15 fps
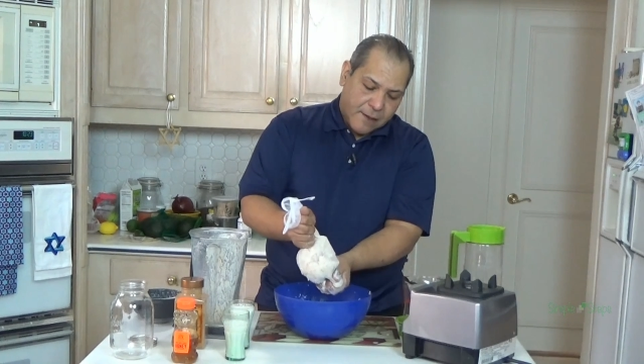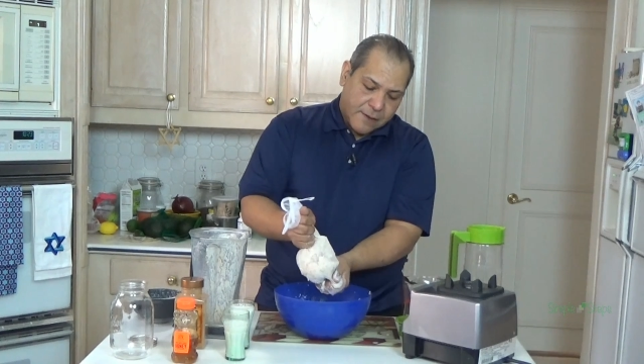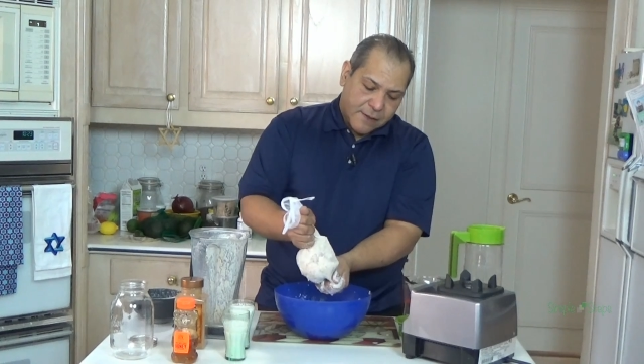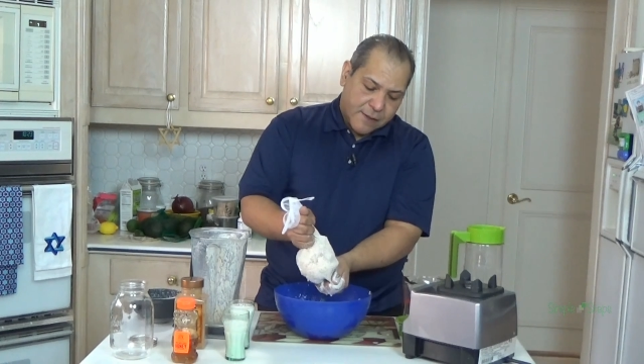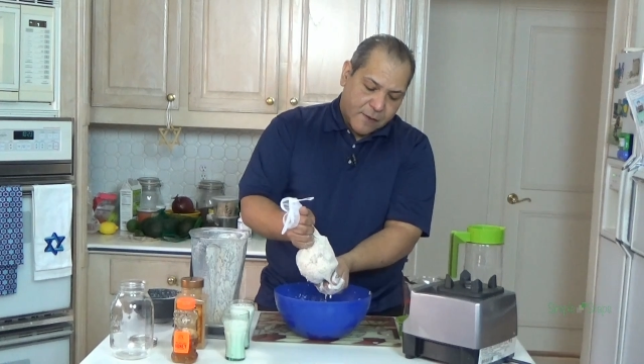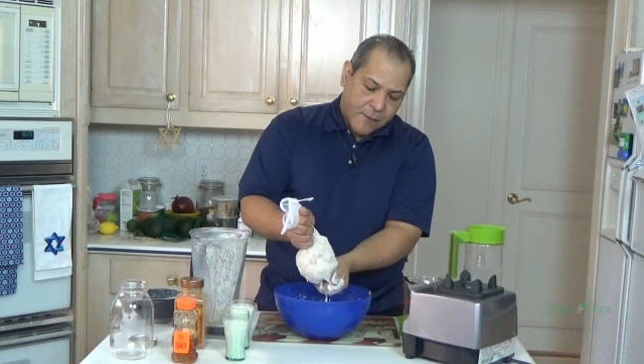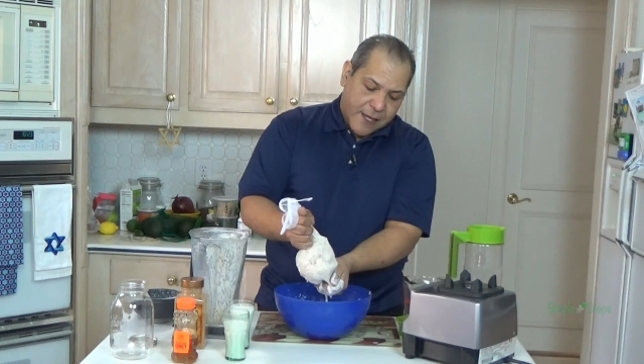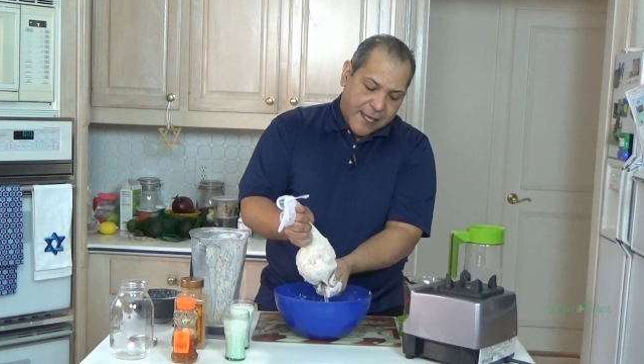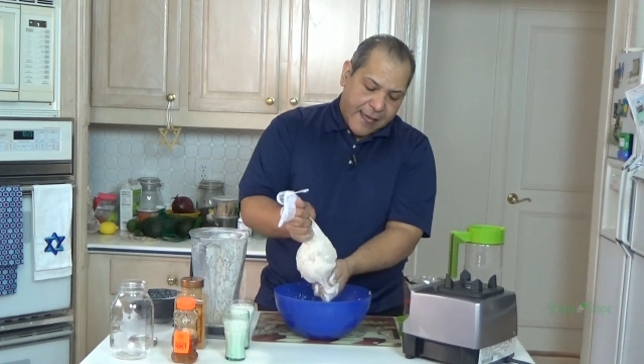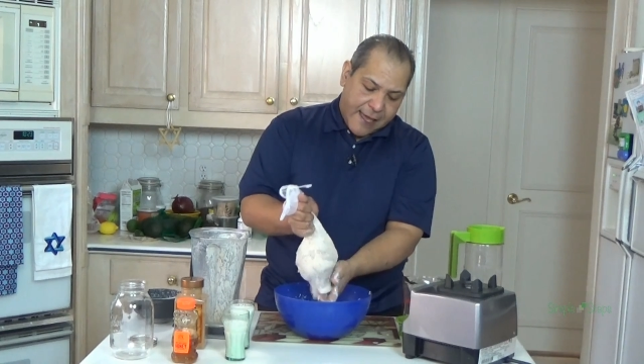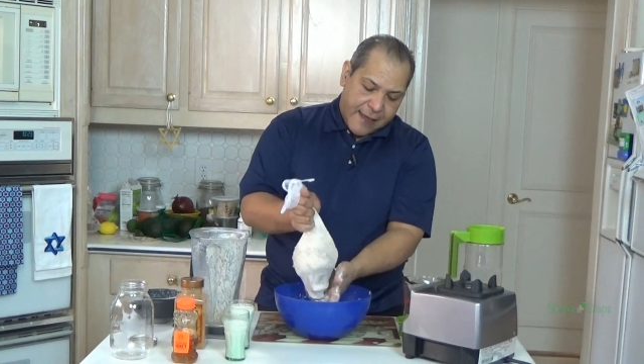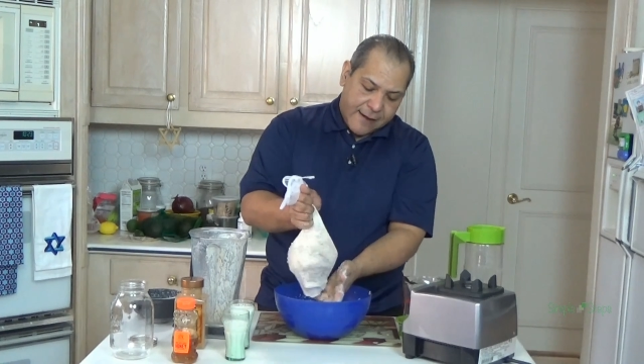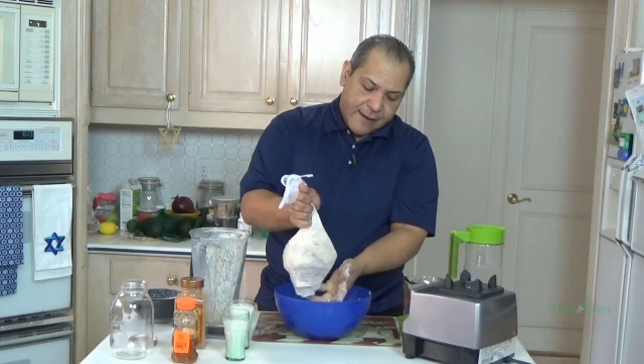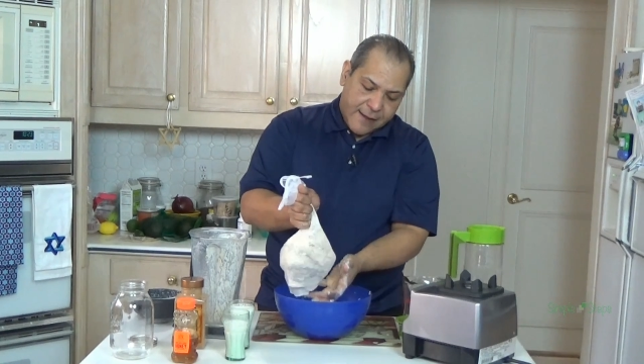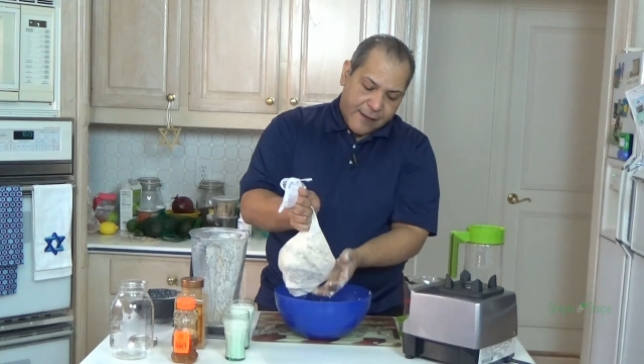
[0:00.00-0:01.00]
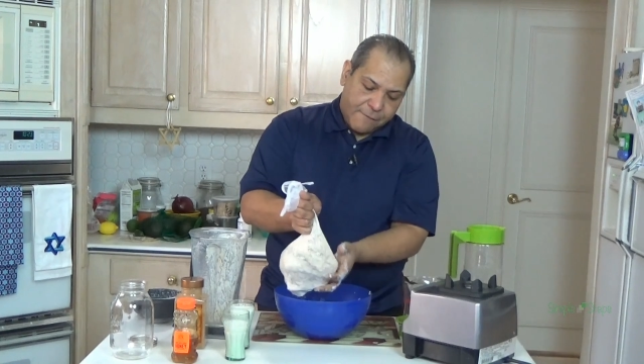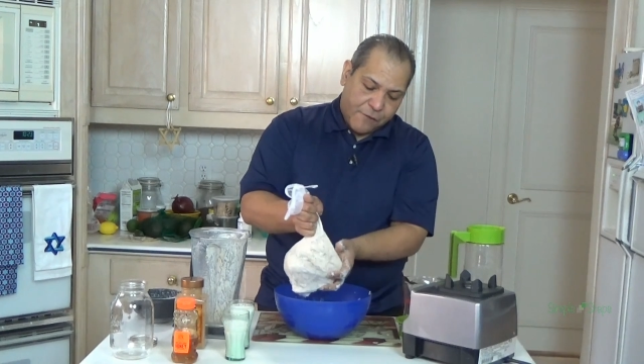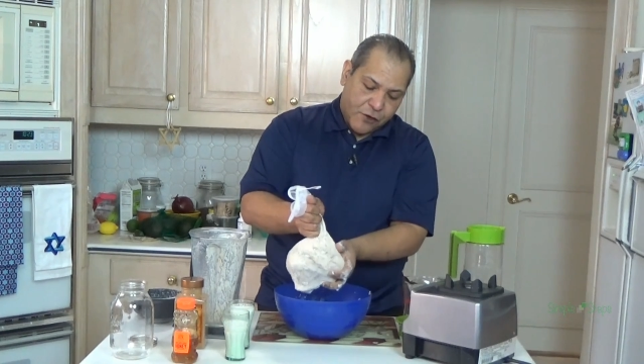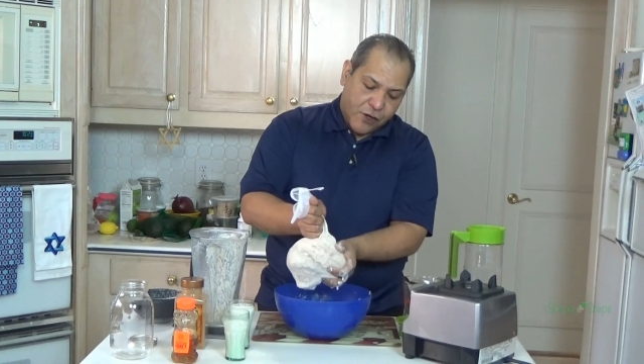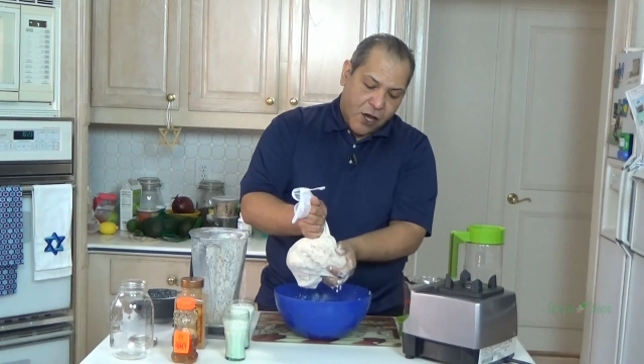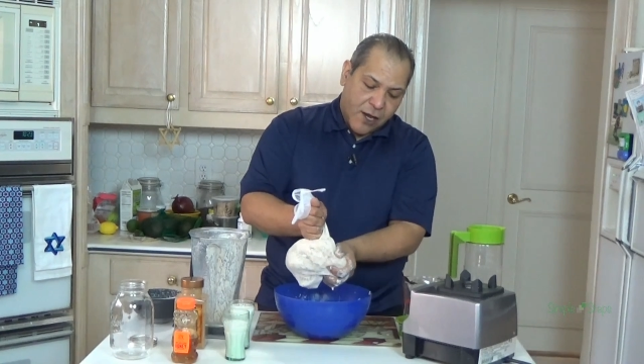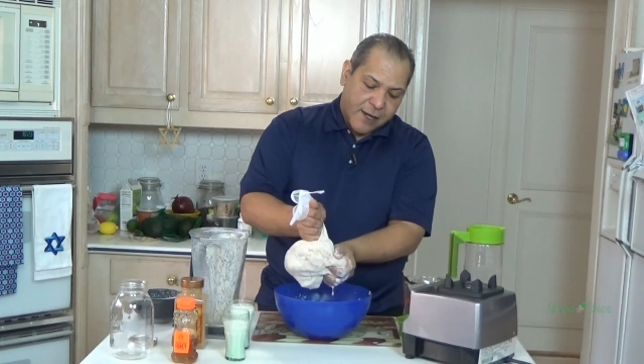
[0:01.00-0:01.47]
So again, if
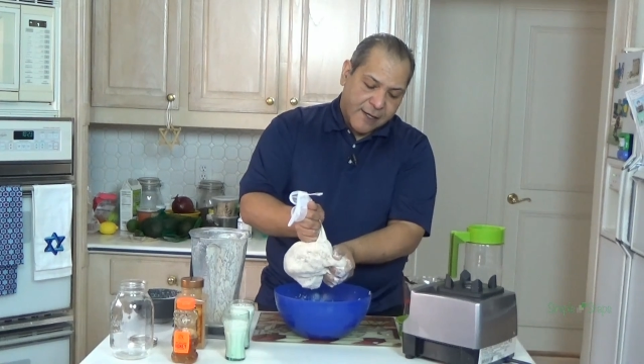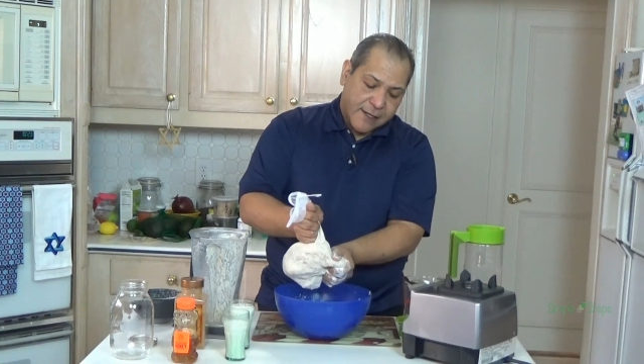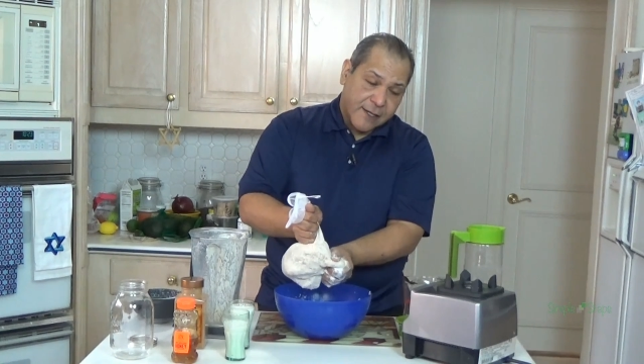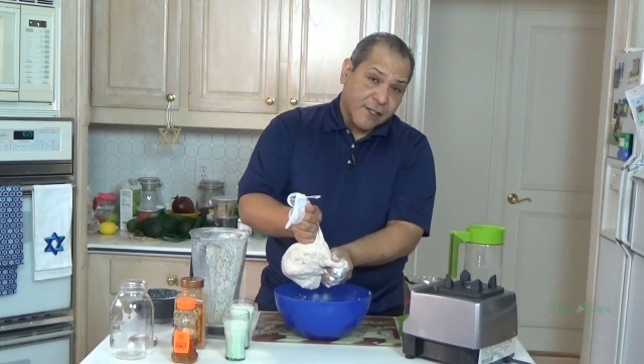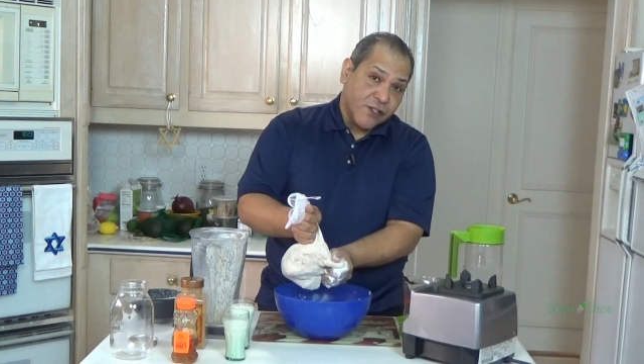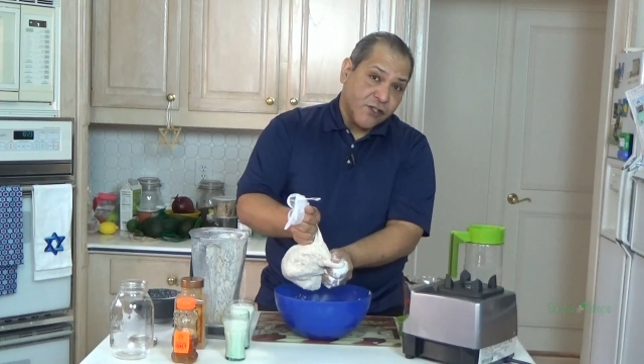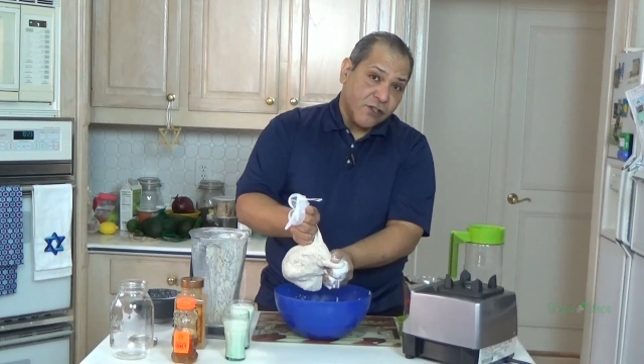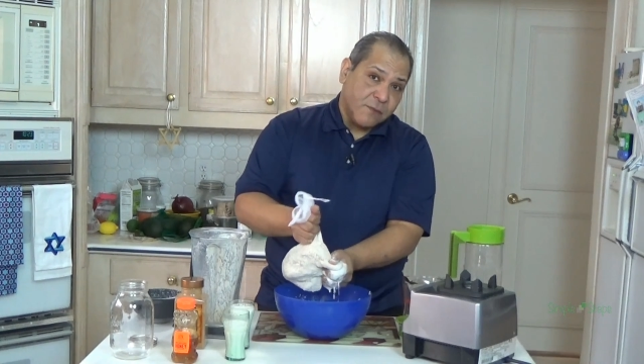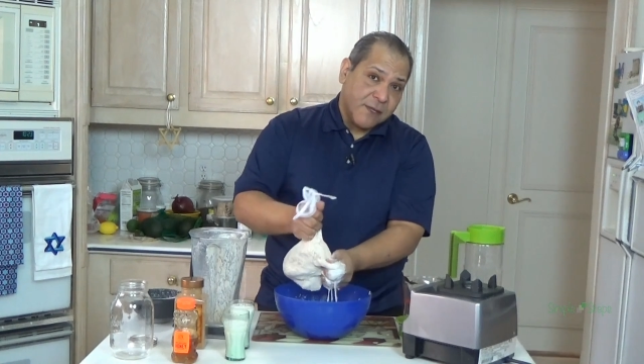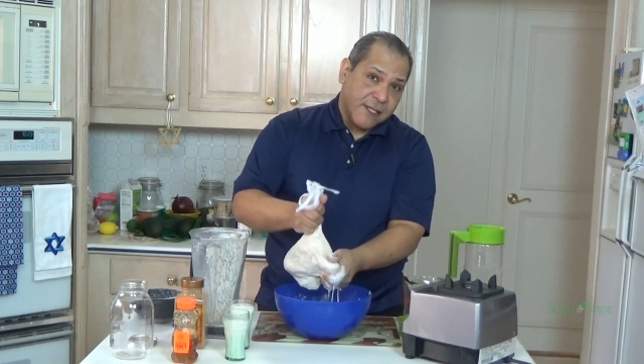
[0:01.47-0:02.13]
you're not going to consume